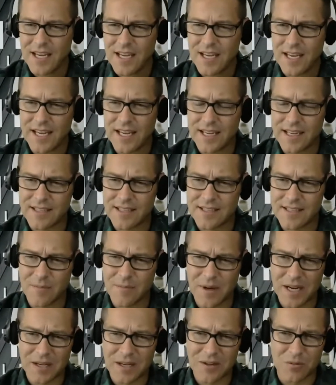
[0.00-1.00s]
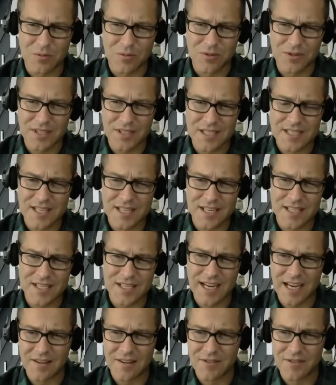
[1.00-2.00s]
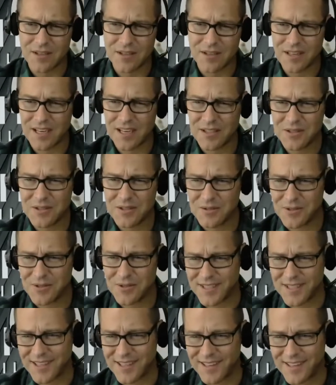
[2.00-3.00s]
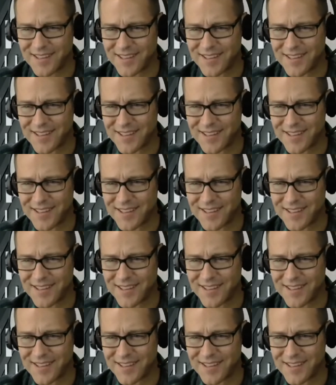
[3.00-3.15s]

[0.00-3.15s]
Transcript: And Michael, really excited to have you here. How you doing today?